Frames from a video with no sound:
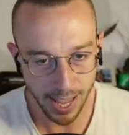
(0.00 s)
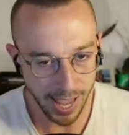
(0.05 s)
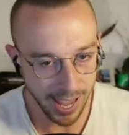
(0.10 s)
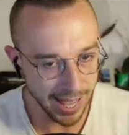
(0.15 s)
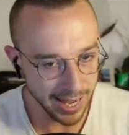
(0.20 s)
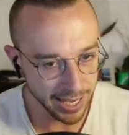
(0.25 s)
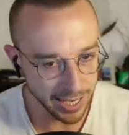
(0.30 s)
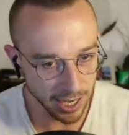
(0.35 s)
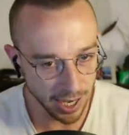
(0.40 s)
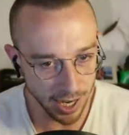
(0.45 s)

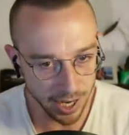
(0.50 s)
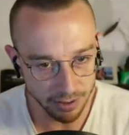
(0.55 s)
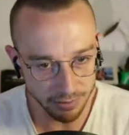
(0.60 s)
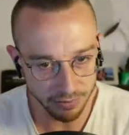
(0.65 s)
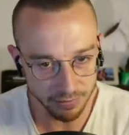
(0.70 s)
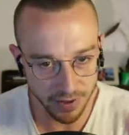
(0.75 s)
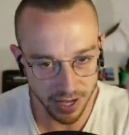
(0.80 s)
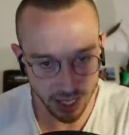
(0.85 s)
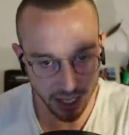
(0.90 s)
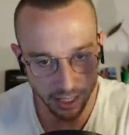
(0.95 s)
And I
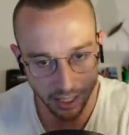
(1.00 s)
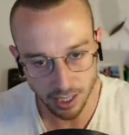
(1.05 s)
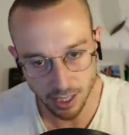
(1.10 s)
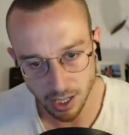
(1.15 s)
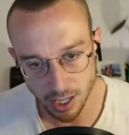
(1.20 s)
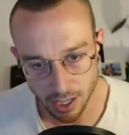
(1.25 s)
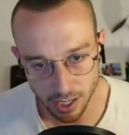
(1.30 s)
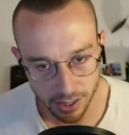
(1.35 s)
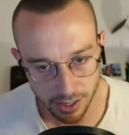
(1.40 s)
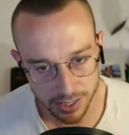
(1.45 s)
think
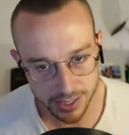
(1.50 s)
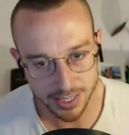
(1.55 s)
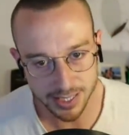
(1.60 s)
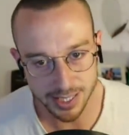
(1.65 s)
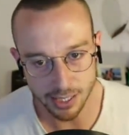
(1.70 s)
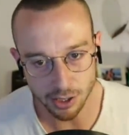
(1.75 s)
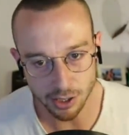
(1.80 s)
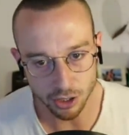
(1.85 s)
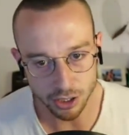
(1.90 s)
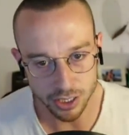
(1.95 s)
this is
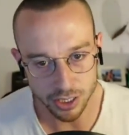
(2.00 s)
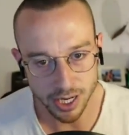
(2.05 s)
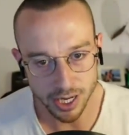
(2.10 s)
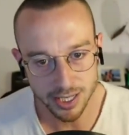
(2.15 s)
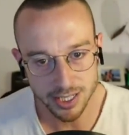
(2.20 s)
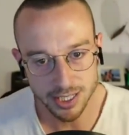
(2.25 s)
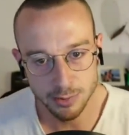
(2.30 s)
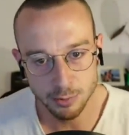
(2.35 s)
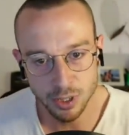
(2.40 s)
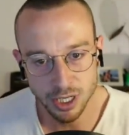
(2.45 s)
the
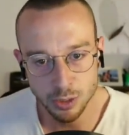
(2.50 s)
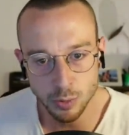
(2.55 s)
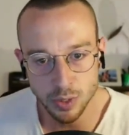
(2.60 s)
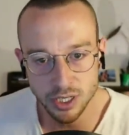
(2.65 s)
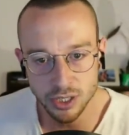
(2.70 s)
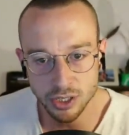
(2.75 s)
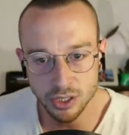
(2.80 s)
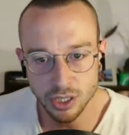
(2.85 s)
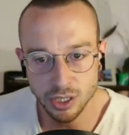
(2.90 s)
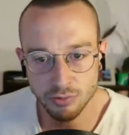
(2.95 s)
context in which we
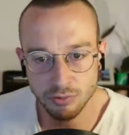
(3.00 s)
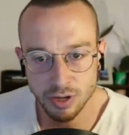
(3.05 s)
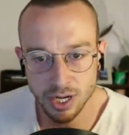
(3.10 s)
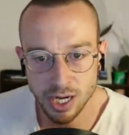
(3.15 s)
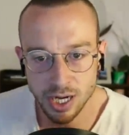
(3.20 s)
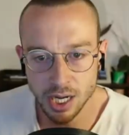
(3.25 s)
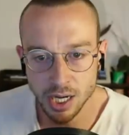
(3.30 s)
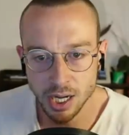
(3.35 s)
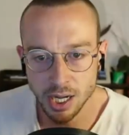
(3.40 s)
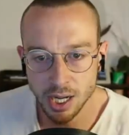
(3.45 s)
should
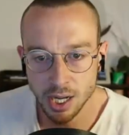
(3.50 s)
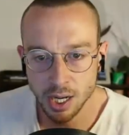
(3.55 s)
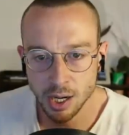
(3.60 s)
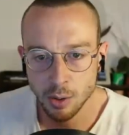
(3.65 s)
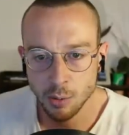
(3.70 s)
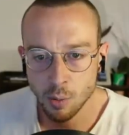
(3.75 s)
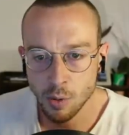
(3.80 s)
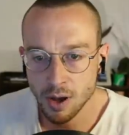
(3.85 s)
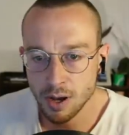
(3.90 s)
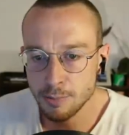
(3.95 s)
read
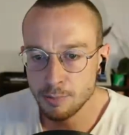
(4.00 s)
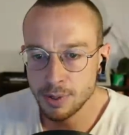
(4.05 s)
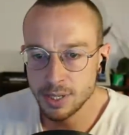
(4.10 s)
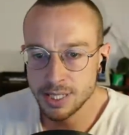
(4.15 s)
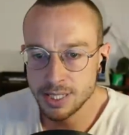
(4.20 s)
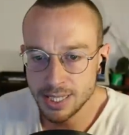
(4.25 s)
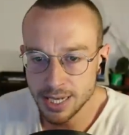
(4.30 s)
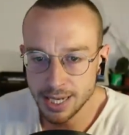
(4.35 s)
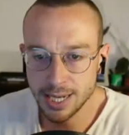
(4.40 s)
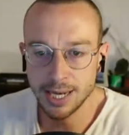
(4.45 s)
one
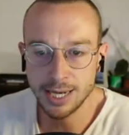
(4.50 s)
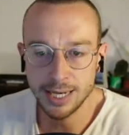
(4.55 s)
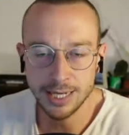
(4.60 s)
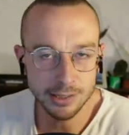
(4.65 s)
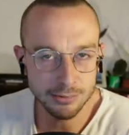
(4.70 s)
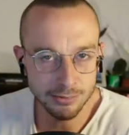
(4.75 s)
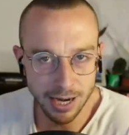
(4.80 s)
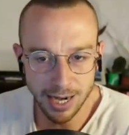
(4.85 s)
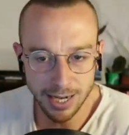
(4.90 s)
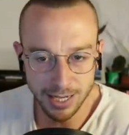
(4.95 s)
particularly
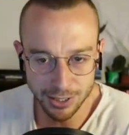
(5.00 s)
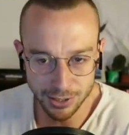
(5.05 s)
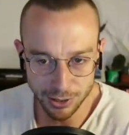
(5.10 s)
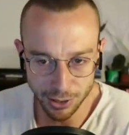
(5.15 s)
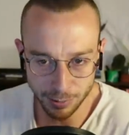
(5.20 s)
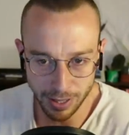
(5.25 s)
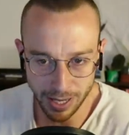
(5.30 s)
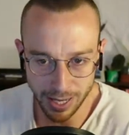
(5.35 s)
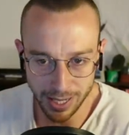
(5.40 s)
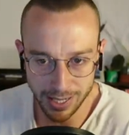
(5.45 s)
deranged
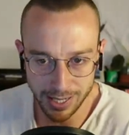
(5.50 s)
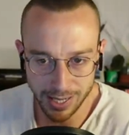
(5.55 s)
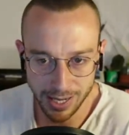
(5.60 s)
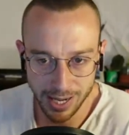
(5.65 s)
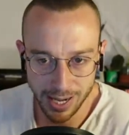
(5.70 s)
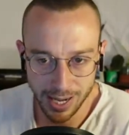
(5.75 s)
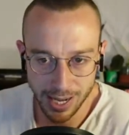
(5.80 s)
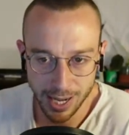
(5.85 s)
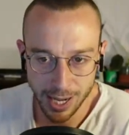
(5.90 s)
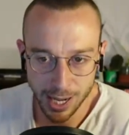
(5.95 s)
op-ed,
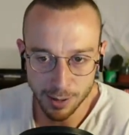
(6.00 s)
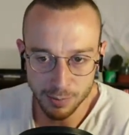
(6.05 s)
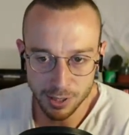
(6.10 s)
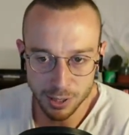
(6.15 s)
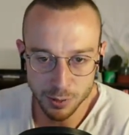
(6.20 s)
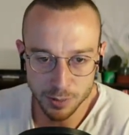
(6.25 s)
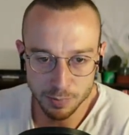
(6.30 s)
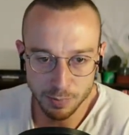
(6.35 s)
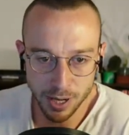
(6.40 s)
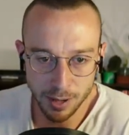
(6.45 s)
um,
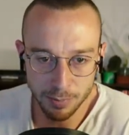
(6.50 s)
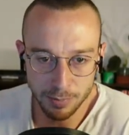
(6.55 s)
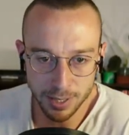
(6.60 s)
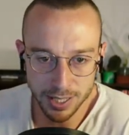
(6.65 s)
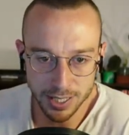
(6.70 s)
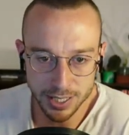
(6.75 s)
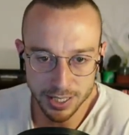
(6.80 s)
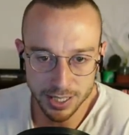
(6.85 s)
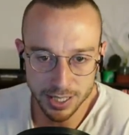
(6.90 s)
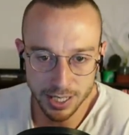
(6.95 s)
which was
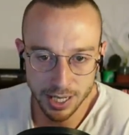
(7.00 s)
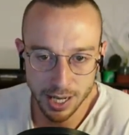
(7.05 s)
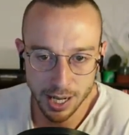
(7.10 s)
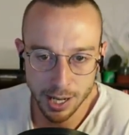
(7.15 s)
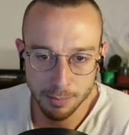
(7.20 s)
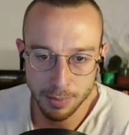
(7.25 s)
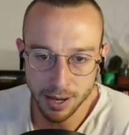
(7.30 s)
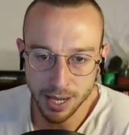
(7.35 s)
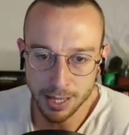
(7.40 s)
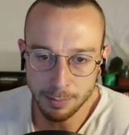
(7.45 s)
published
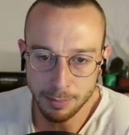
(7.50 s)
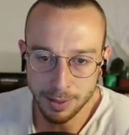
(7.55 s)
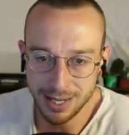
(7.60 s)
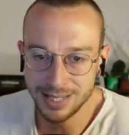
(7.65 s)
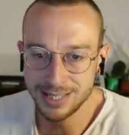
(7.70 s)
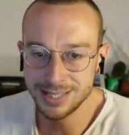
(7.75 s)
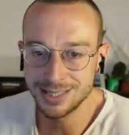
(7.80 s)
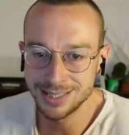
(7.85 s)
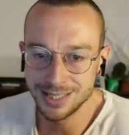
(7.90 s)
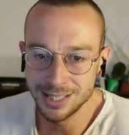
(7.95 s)
by the
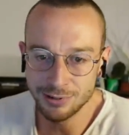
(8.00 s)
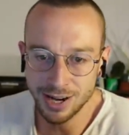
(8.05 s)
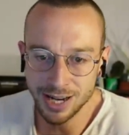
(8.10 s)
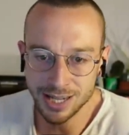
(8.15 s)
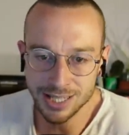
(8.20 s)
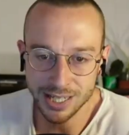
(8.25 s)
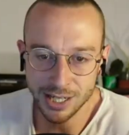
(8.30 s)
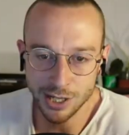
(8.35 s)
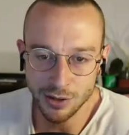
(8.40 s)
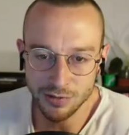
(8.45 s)
political
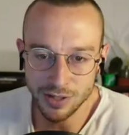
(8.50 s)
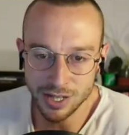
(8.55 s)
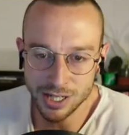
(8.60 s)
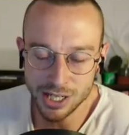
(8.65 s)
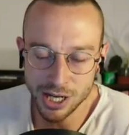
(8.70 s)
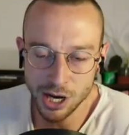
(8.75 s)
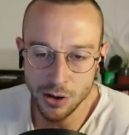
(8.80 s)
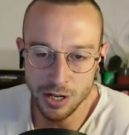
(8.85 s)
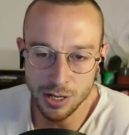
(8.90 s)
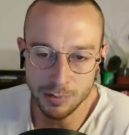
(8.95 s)
director of the
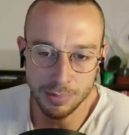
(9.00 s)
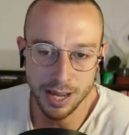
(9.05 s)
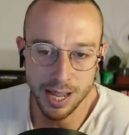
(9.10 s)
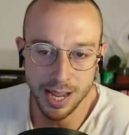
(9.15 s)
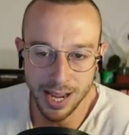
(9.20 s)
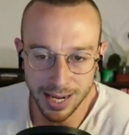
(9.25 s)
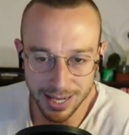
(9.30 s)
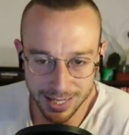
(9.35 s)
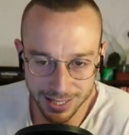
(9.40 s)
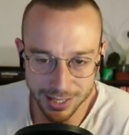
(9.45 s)
Tony
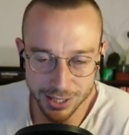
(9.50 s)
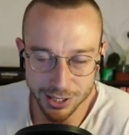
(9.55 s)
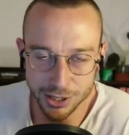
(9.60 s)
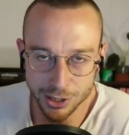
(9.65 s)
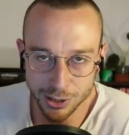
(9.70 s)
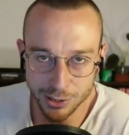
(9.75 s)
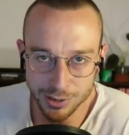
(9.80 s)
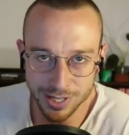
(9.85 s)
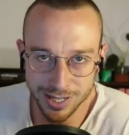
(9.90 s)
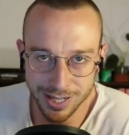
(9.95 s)
Blair
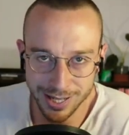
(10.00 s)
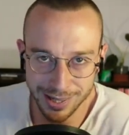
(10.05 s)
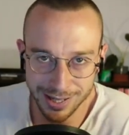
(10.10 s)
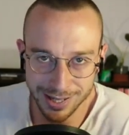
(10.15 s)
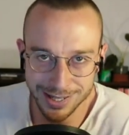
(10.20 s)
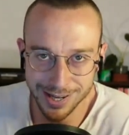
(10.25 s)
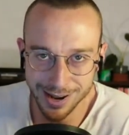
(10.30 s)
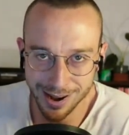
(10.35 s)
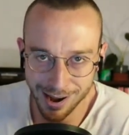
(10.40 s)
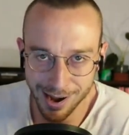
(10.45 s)
Institute in
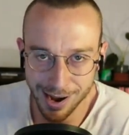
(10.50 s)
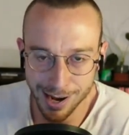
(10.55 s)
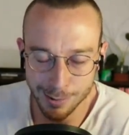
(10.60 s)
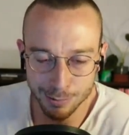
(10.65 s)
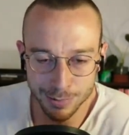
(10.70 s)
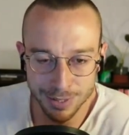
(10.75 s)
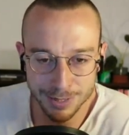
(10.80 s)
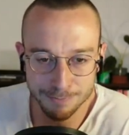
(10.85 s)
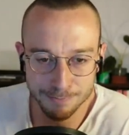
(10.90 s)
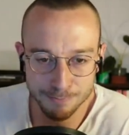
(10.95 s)
The
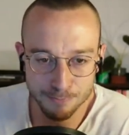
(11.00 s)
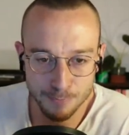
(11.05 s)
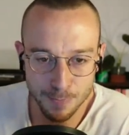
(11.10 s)
Times.